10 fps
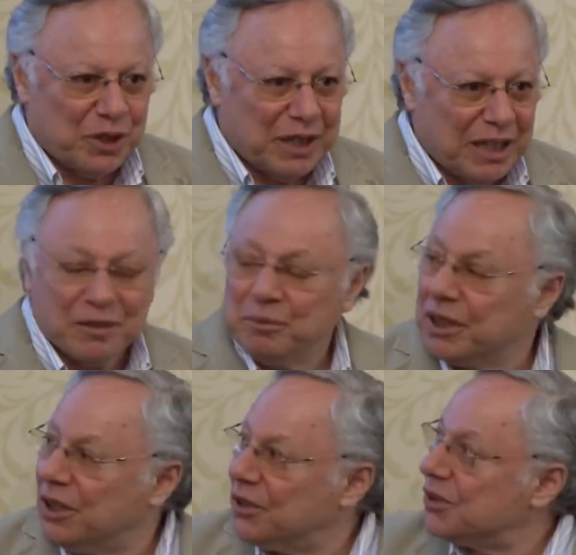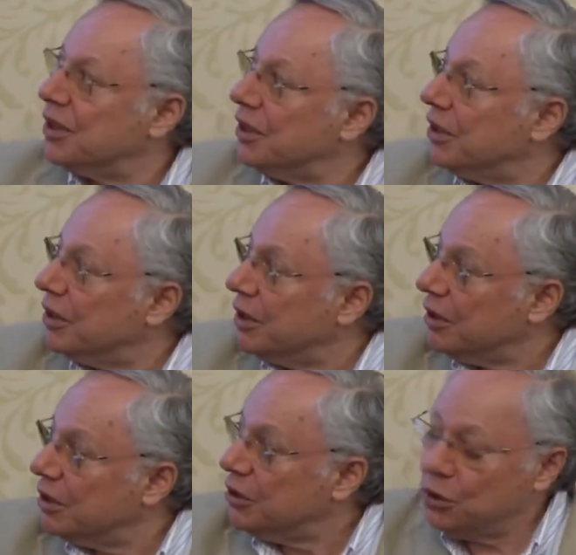Yeah, because
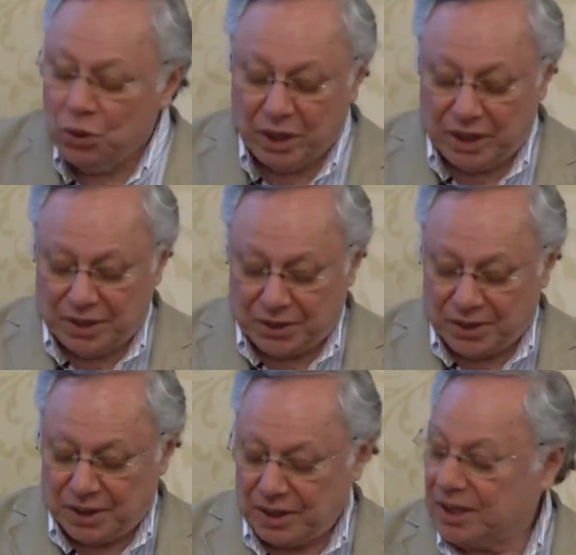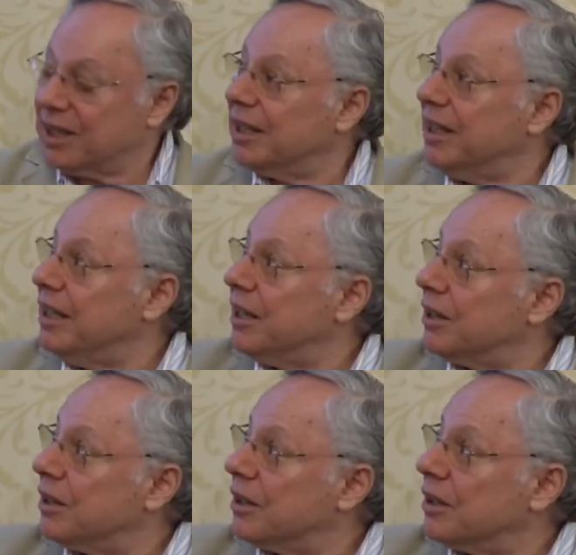you are here,
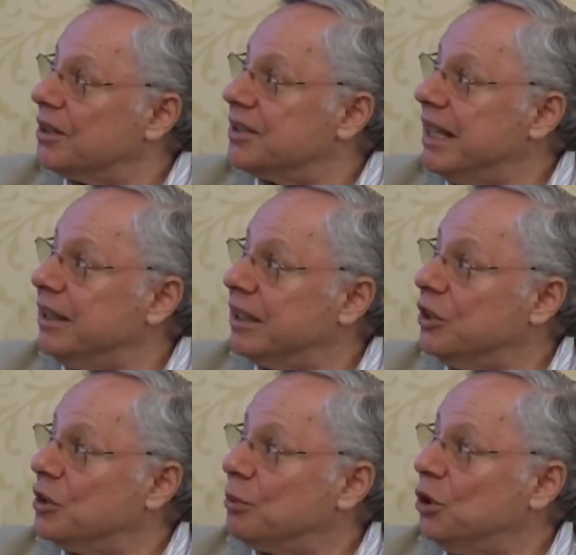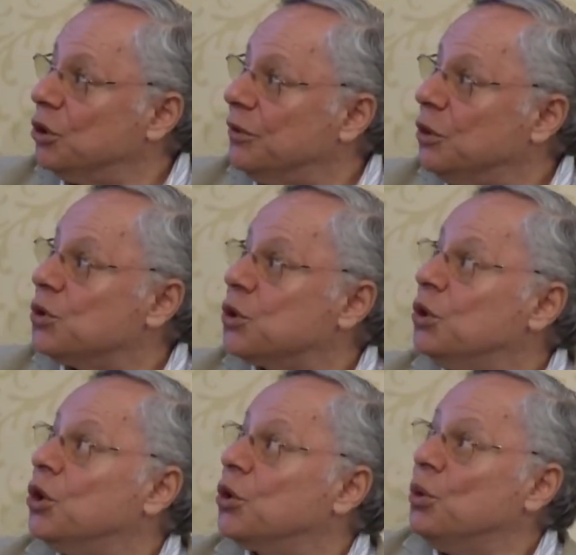standing in your point of view, so
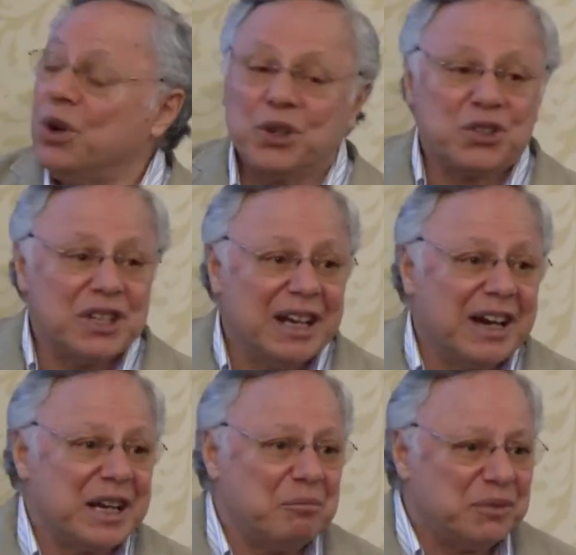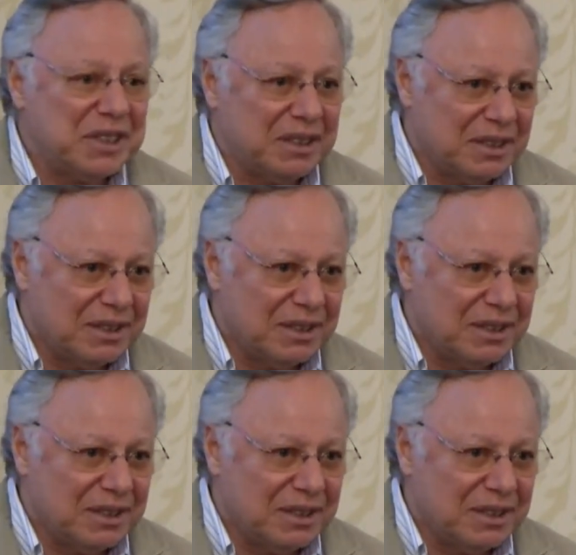your words are empty.